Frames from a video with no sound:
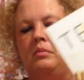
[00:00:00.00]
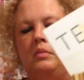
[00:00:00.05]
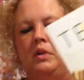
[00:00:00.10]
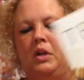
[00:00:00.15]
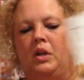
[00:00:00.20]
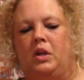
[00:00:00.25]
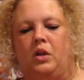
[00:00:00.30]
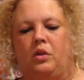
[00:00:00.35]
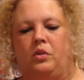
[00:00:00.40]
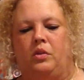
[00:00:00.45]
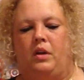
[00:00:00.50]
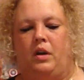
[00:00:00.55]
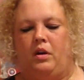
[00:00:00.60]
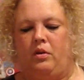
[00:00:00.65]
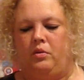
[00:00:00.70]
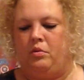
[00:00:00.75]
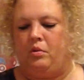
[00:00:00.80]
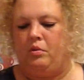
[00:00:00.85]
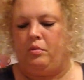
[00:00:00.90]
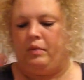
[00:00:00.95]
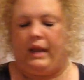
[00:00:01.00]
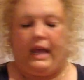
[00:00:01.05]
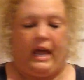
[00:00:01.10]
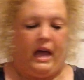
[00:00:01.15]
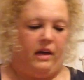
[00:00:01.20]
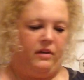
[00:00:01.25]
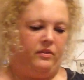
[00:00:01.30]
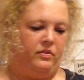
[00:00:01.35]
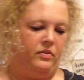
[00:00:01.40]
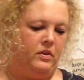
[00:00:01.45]
you know, there where we
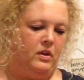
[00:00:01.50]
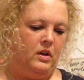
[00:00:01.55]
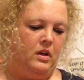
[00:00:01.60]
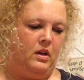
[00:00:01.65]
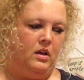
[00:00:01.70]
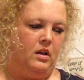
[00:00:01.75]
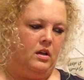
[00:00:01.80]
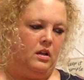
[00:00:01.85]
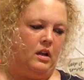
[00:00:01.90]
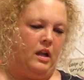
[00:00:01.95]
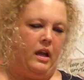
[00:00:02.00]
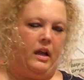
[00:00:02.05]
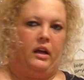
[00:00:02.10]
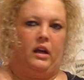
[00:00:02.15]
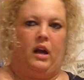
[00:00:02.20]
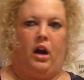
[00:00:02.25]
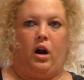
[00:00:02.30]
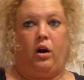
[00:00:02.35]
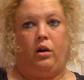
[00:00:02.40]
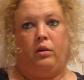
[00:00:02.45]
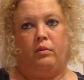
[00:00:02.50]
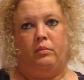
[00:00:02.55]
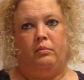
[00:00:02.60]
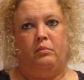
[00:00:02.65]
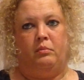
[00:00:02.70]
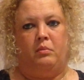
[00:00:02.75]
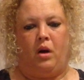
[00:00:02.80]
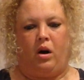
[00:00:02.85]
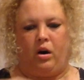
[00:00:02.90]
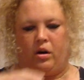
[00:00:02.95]
have like our
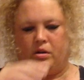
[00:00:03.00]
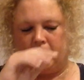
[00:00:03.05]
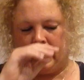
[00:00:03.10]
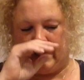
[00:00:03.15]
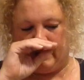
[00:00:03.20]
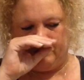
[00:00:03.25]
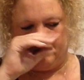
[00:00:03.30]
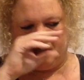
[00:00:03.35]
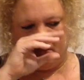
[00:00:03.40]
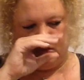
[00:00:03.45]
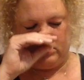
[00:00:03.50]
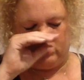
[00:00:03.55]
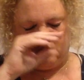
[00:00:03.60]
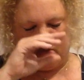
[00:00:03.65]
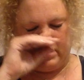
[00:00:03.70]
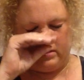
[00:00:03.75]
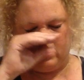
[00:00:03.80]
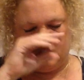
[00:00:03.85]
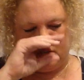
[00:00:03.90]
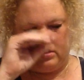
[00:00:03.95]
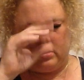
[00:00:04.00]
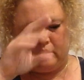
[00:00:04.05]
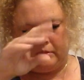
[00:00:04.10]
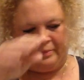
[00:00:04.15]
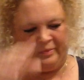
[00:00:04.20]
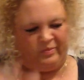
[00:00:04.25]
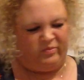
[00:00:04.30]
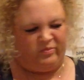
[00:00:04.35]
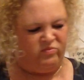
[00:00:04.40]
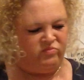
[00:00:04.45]
bar type situation.
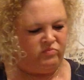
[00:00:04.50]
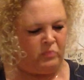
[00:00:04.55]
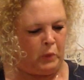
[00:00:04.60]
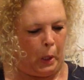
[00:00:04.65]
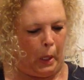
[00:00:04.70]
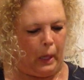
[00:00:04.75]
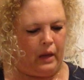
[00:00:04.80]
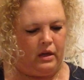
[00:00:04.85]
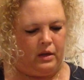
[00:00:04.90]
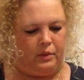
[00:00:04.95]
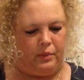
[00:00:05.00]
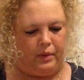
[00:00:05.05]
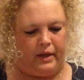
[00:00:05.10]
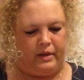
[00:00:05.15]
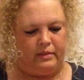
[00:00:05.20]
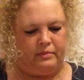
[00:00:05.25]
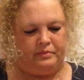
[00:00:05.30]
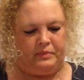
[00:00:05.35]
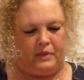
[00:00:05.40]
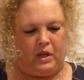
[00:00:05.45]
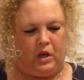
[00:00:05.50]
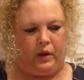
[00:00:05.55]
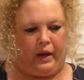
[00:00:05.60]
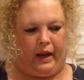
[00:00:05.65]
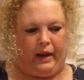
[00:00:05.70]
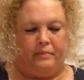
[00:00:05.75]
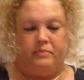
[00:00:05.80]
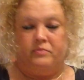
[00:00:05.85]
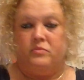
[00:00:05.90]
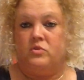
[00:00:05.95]
Anyway,
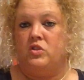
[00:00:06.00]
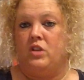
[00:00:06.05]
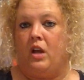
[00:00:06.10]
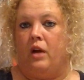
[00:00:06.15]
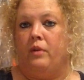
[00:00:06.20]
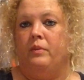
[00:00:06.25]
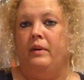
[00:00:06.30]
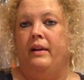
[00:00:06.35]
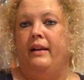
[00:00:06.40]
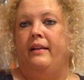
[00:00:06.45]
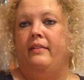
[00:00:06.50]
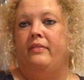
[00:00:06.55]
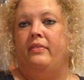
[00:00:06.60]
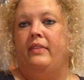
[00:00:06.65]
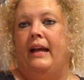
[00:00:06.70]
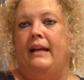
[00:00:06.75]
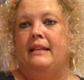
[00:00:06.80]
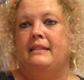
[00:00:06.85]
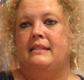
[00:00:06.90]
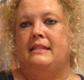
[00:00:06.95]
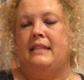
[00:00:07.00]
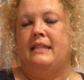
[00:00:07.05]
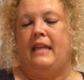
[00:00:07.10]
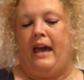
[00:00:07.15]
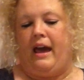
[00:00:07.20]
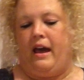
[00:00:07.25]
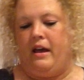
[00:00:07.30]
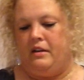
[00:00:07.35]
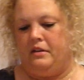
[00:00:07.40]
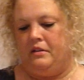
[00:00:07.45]
okay, so that's
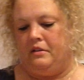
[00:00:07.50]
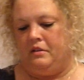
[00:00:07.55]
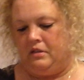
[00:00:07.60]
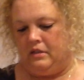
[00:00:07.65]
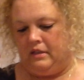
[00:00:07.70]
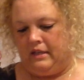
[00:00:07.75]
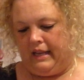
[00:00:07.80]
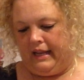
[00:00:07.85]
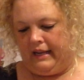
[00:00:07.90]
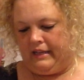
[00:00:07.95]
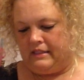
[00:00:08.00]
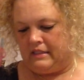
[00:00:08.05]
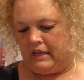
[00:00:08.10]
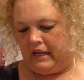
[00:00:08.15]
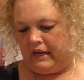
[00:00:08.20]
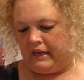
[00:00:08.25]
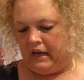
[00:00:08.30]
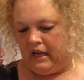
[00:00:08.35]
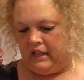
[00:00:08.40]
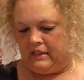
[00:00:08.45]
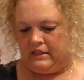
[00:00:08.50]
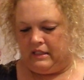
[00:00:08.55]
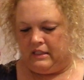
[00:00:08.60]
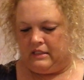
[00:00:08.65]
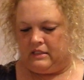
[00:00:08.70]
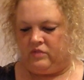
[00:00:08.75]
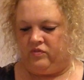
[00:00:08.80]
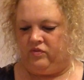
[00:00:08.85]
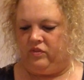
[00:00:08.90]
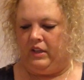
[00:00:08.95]
that. Next, I got
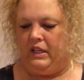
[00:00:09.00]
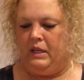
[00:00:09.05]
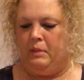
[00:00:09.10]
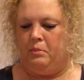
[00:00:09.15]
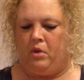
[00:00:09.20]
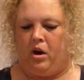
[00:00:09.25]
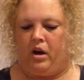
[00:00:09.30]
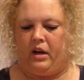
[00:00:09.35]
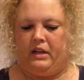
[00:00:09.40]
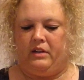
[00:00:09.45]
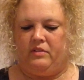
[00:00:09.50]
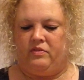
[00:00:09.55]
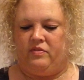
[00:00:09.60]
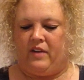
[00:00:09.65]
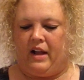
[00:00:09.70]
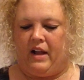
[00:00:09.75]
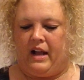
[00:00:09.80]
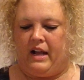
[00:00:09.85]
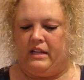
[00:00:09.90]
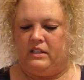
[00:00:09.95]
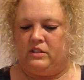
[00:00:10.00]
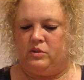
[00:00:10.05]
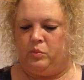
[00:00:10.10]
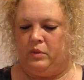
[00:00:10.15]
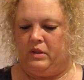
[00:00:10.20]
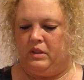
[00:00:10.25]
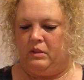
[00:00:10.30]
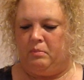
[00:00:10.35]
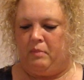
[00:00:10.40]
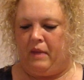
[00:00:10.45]
this Flea Market Finds
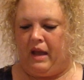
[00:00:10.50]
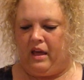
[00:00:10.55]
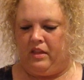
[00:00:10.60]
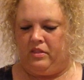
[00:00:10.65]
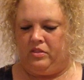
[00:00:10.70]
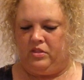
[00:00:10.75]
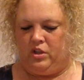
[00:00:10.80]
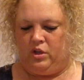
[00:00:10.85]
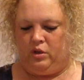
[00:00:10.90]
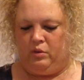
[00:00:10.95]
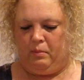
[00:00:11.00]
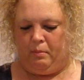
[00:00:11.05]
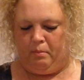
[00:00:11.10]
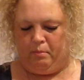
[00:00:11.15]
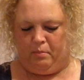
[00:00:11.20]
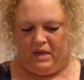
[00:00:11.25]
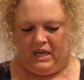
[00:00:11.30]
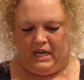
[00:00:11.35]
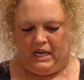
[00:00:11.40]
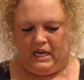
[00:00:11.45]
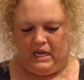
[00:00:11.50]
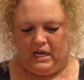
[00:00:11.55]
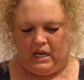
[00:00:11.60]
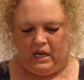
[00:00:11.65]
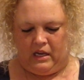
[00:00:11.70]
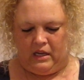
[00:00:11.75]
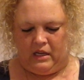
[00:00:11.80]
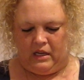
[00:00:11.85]
with Matthew Mead.